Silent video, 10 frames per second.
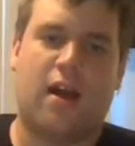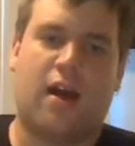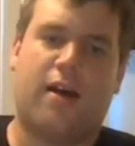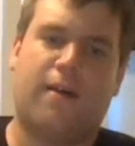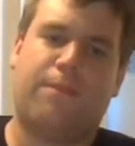
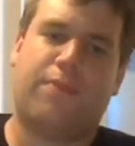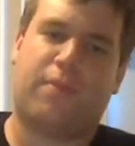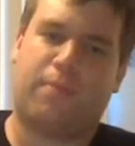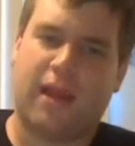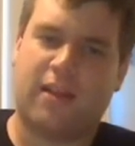The
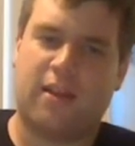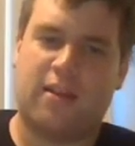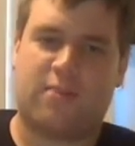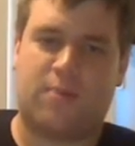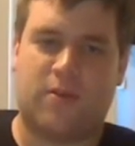backlot
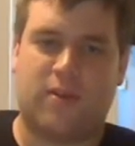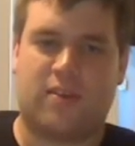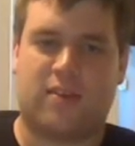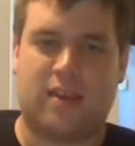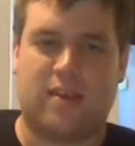
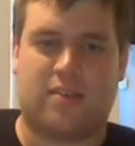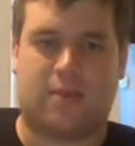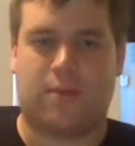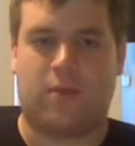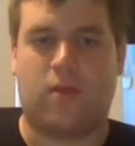experience is
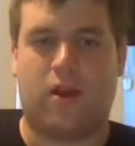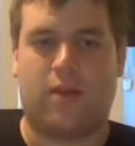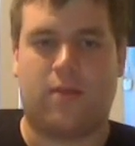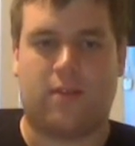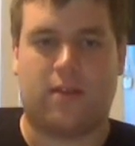something
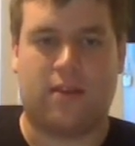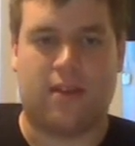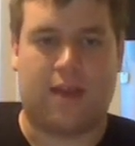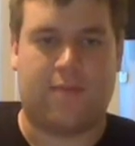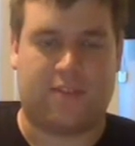where they
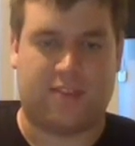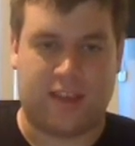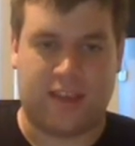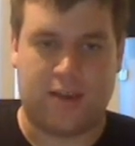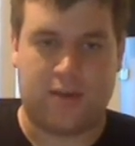have a
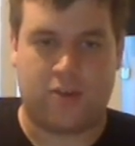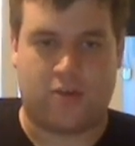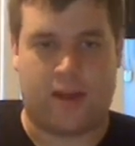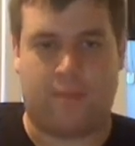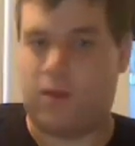secondary tram,